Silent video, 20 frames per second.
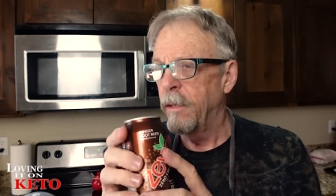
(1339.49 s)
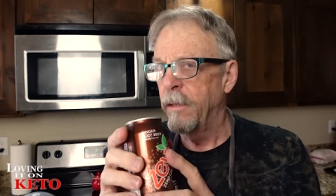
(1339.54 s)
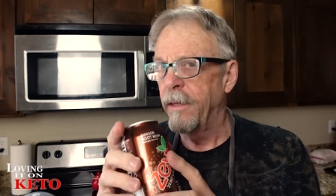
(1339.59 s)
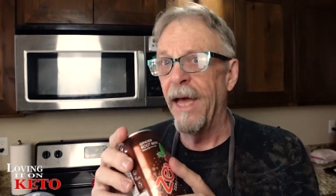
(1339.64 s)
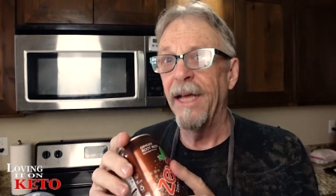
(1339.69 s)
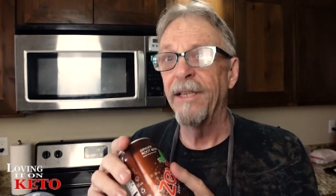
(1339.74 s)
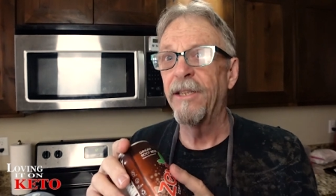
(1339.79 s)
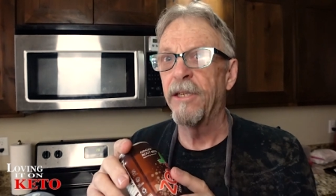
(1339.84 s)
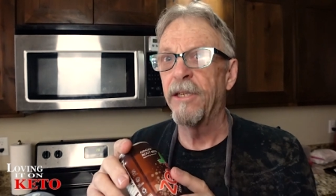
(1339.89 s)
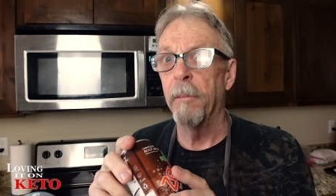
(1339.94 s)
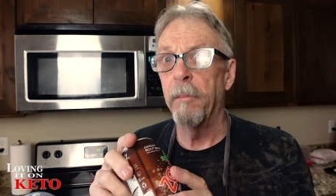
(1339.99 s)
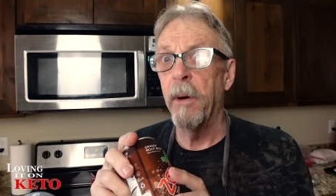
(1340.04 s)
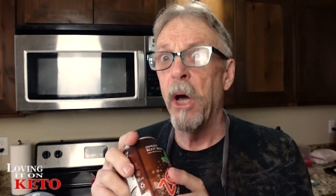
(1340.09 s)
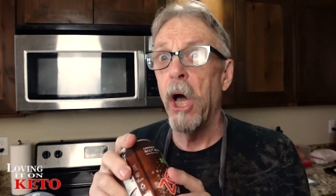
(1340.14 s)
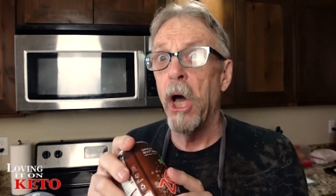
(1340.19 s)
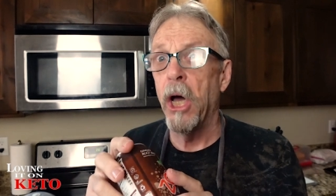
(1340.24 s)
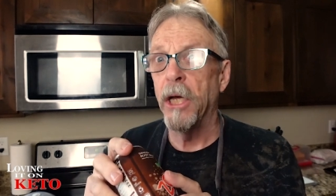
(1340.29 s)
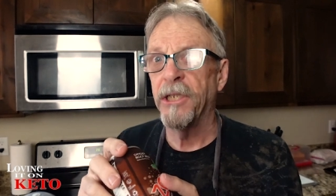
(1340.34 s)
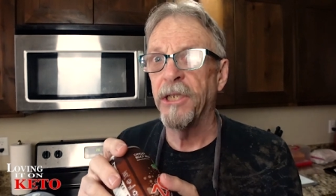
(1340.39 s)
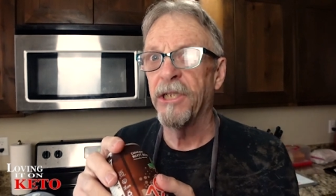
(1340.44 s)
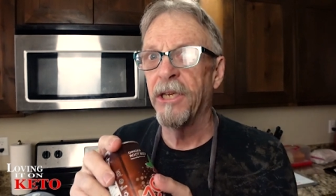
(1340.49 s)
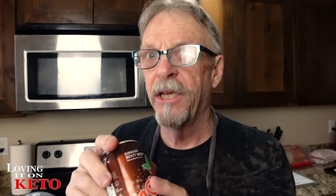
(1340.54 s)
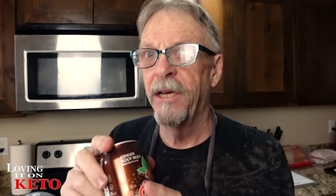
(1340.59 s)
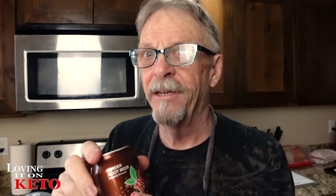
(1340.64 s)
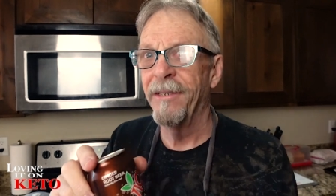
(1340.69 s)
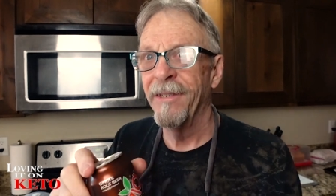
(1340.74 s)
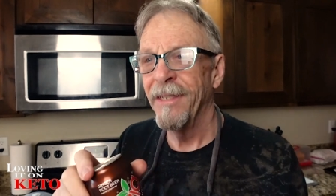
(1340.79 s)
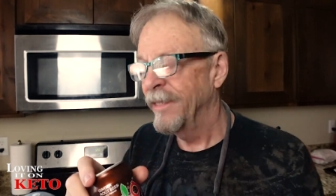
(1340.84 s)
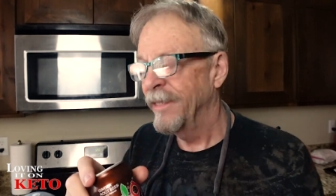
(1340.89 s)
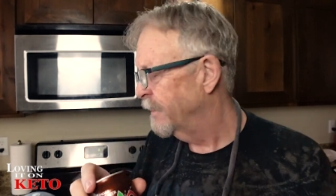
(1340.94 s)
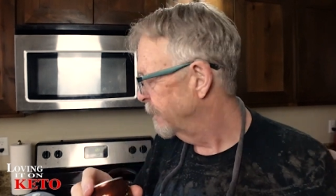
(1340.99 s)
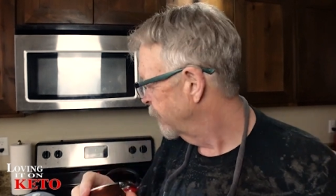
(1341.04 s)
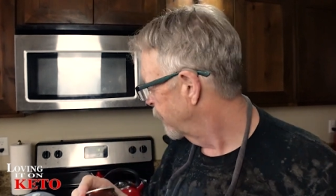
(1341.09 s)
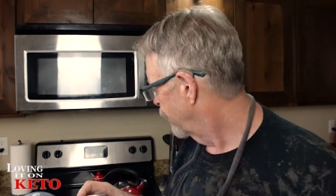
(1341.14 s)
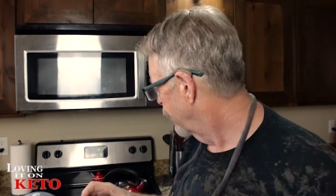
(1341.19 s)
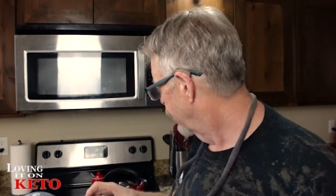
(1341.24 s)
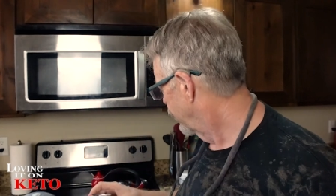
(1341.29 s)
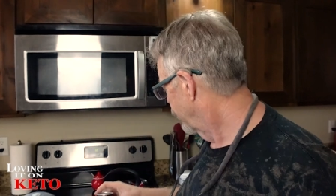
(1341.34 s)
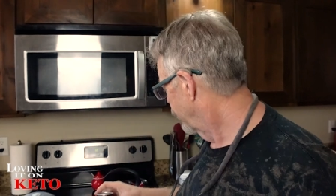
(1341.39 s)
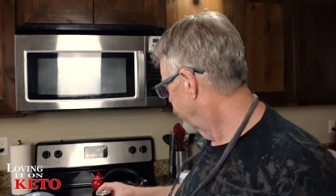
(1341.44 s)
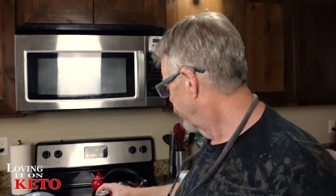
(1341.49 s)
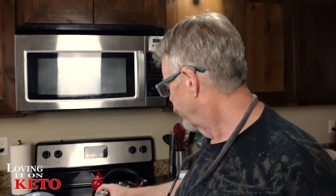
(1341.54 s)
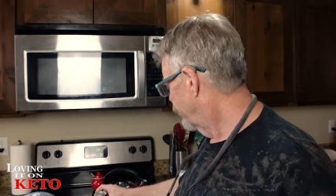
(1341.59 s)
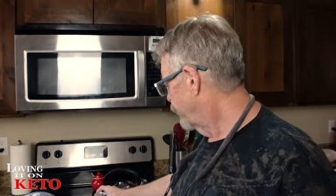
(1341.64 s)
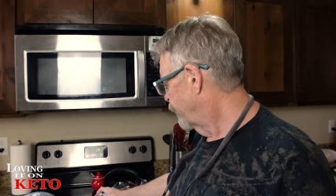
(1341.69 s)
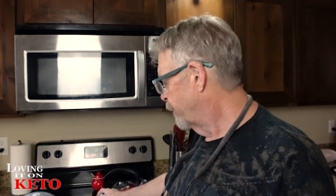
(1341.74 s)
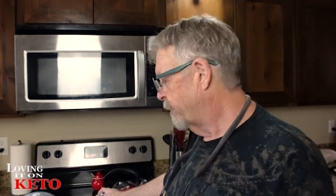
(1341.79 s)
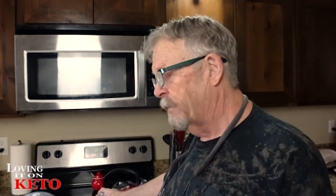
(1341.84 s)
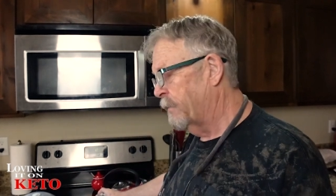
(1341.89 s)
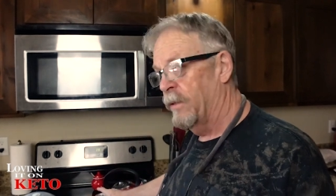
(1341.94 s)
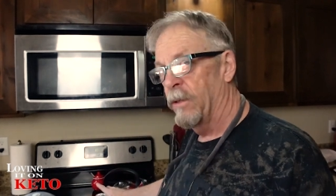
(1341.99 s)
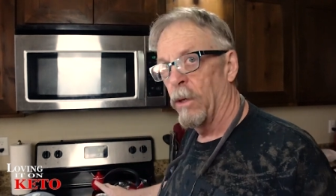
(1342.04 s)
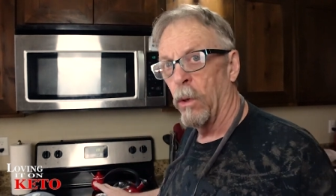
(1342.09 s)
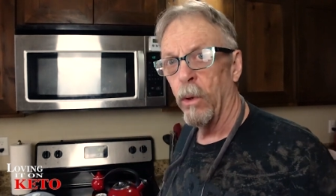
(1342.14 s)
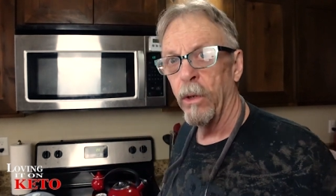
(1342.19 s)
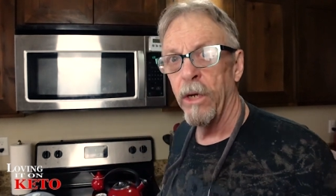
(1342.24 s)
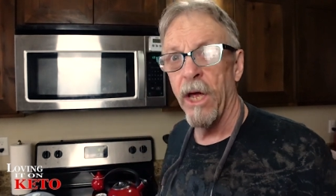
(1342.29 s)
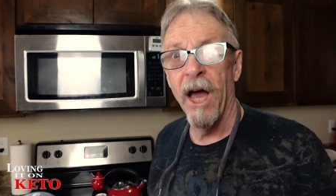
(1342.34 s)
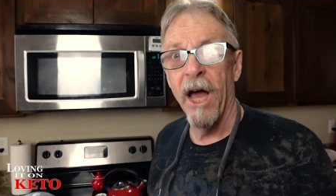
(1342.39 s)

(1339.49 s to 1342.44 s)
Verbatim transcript: That's the boss. Hold